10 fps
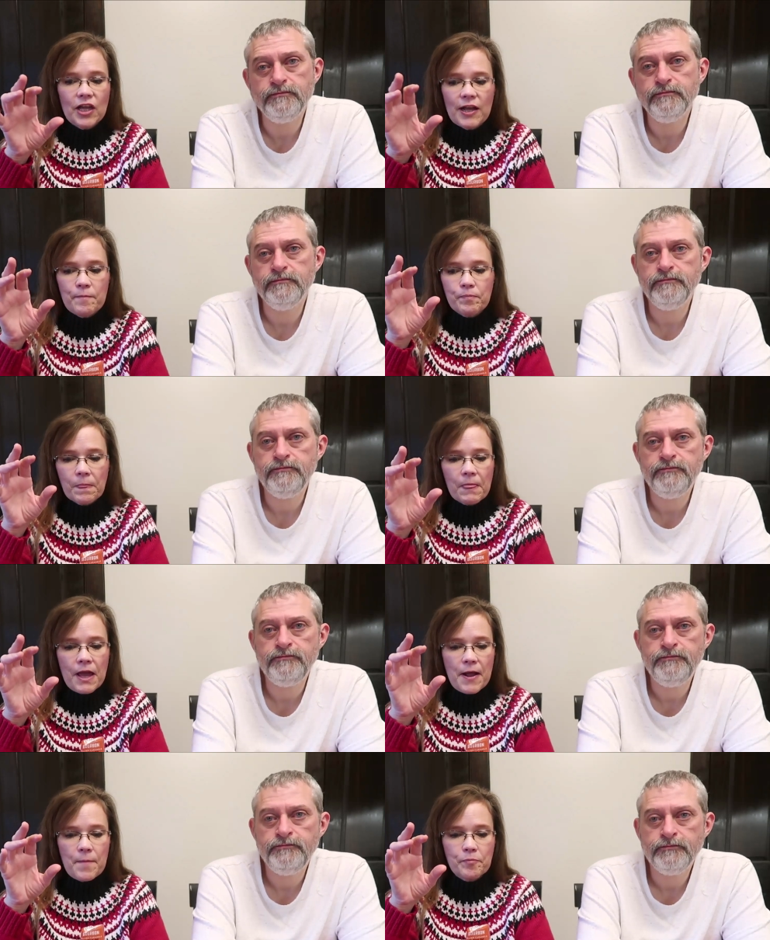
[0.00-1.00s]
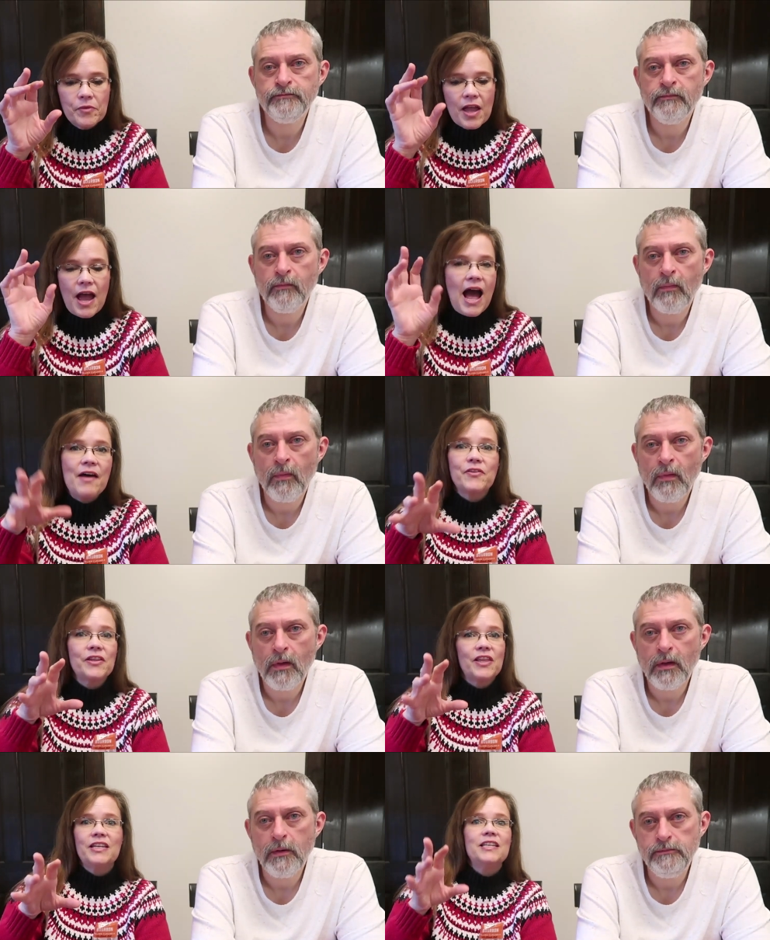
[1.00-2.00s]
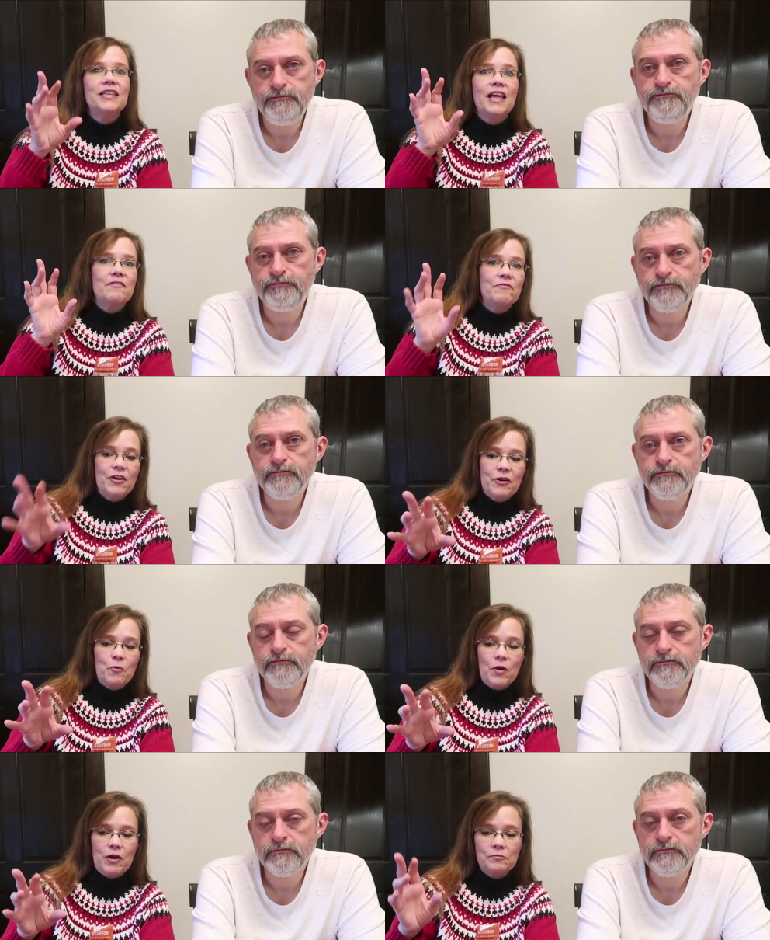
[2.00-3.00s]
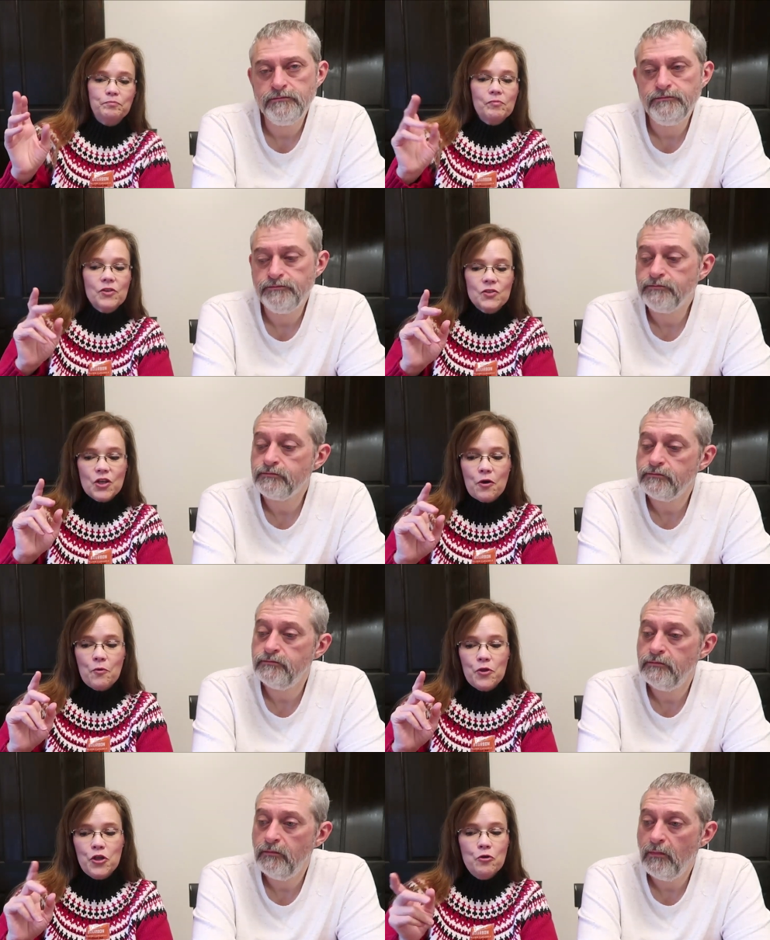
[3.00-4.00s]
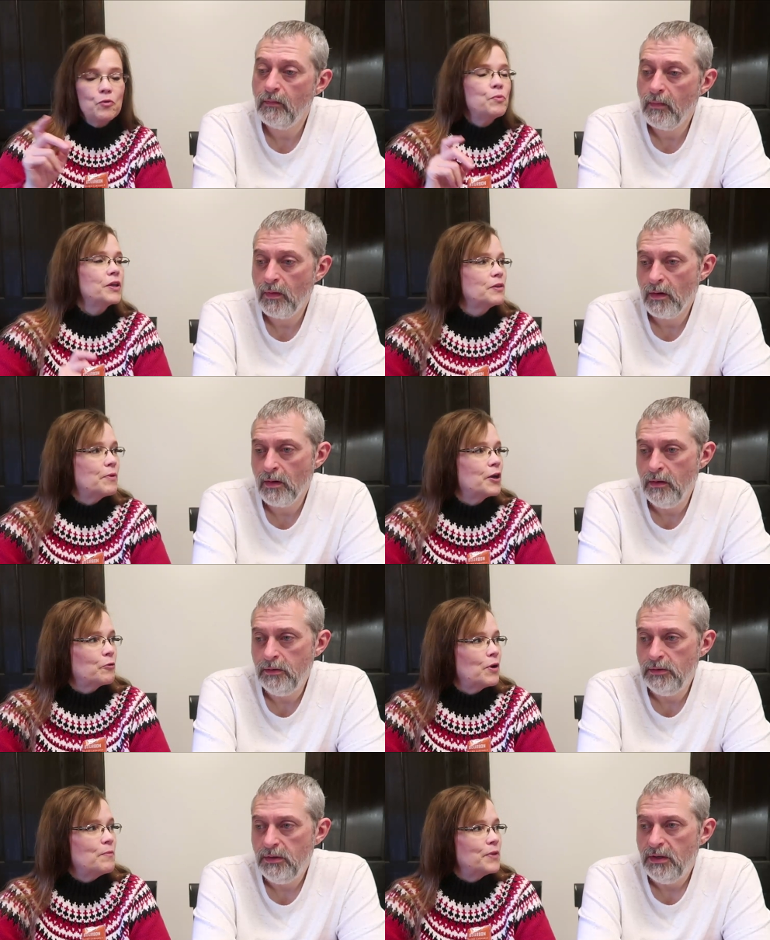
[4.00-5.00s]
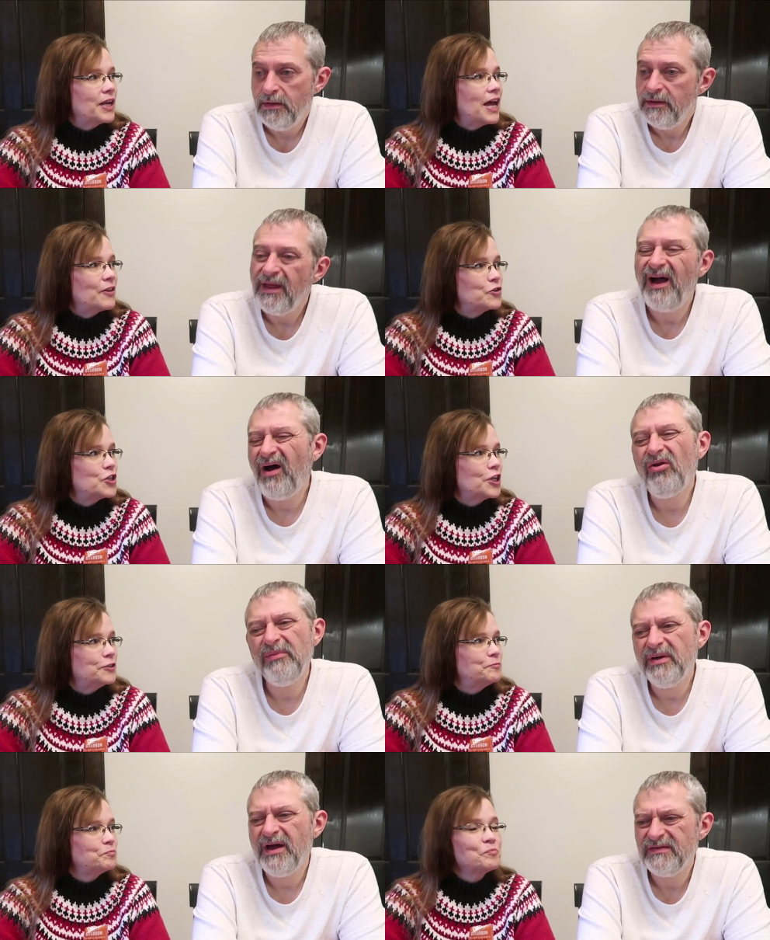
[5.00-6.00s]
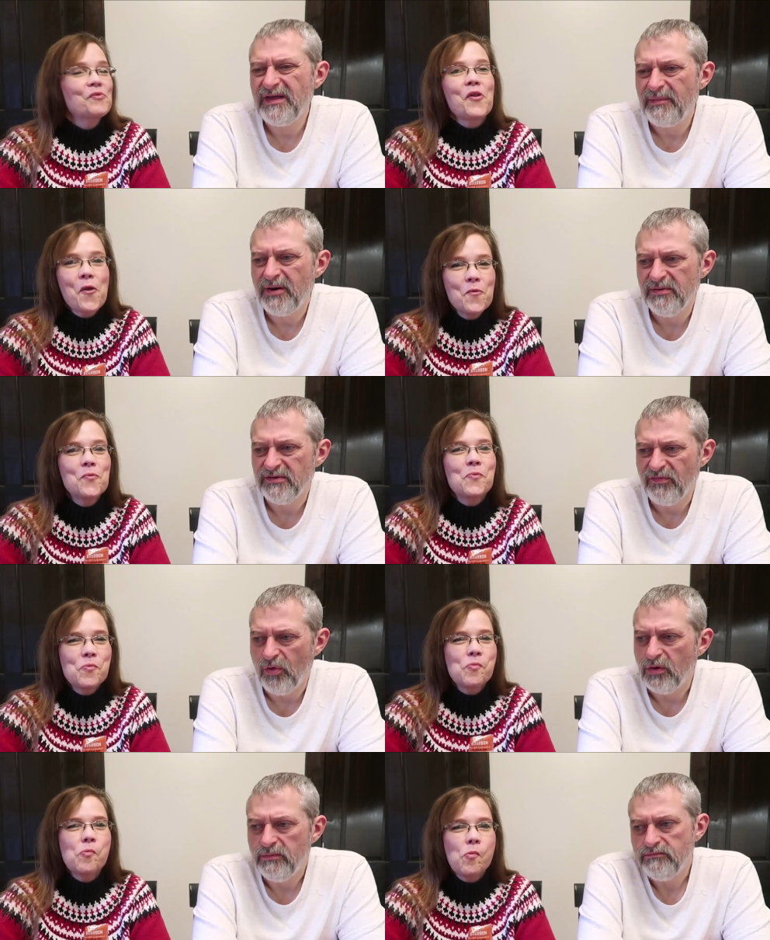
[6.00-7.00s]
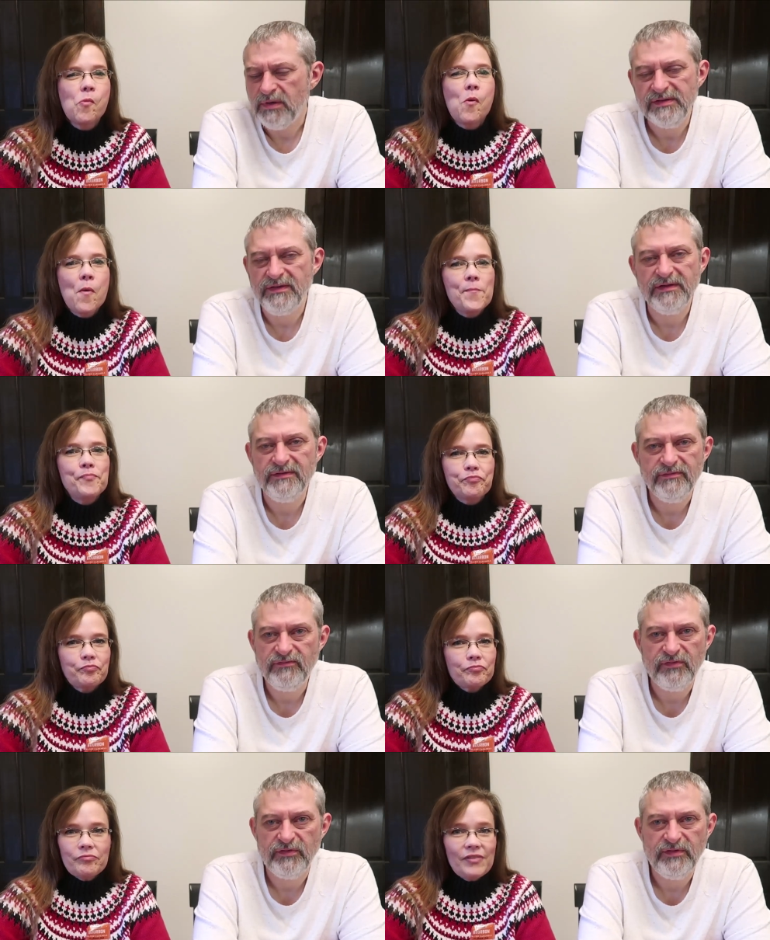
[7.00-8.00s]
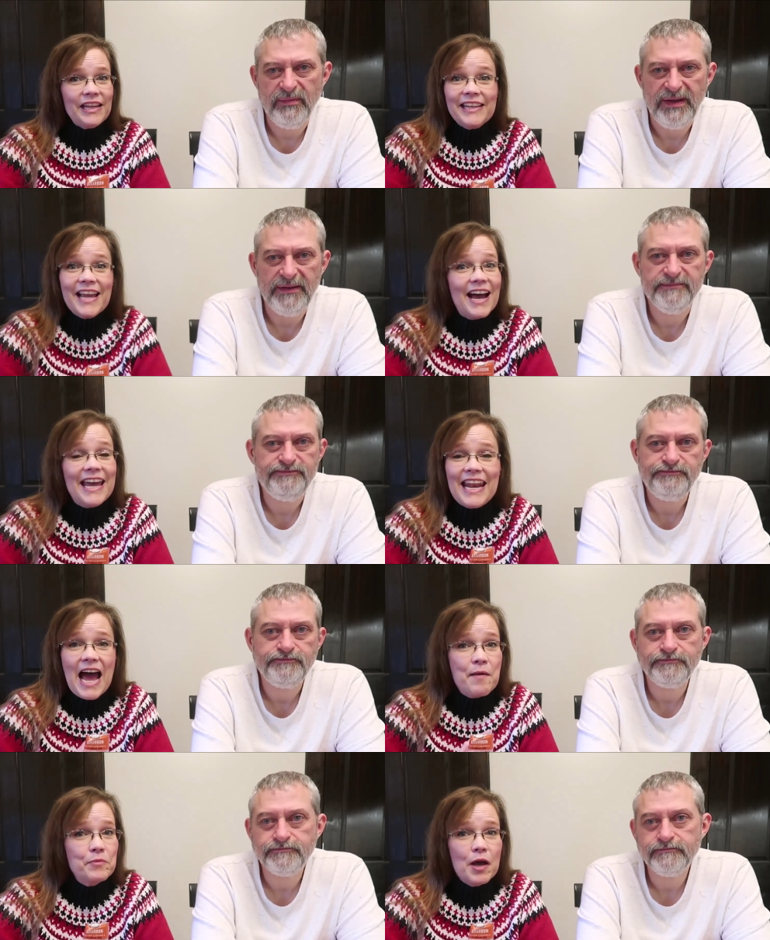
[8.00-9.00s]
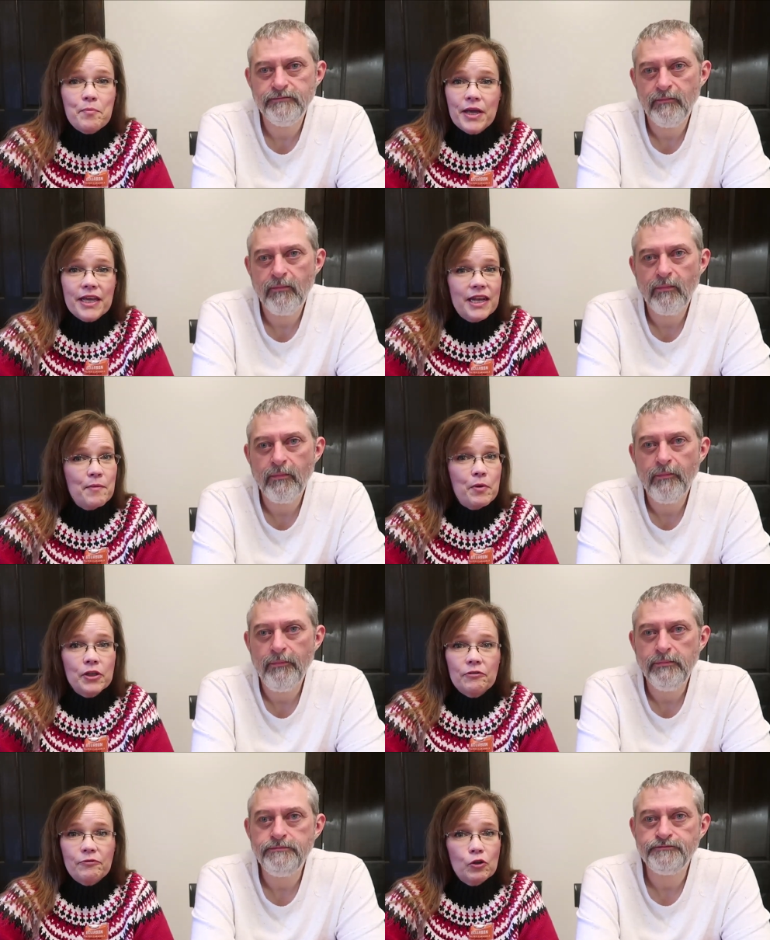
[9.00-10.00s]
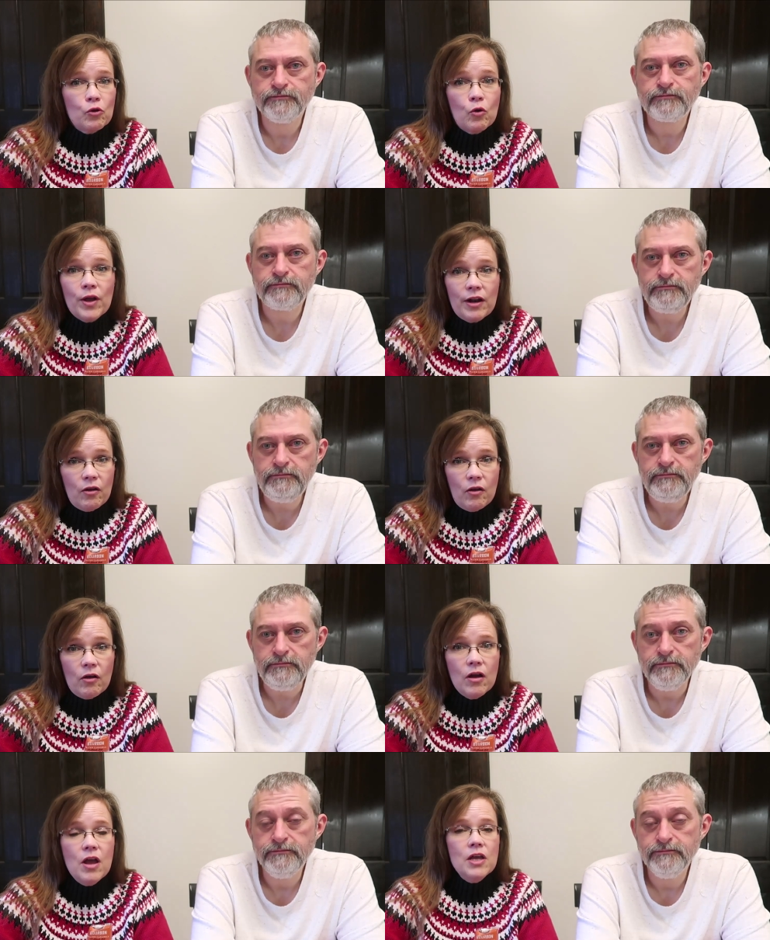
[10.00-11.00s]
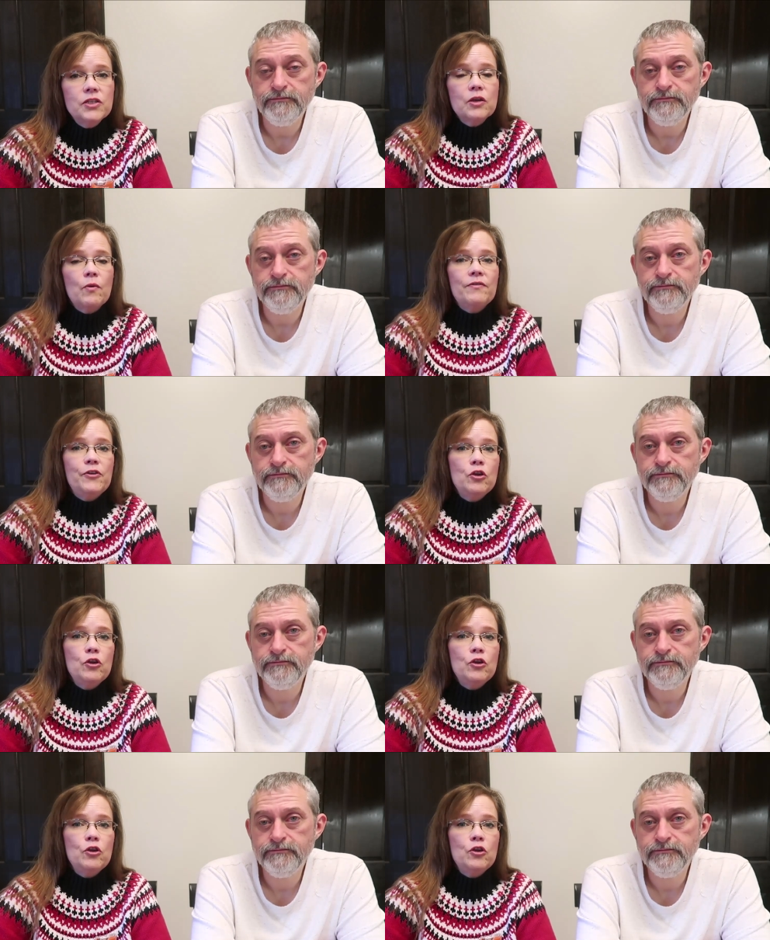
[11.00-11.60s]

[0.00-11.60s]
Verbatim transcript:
Speaker 1: that. Um, I think they did that very well. So you would pick the butter rum of the Two. Only
Speaker 2: because that bourbon is floral. That, that's for to me. Yeah,
Speaker 1: and I'm not picking up on the floral at all. So if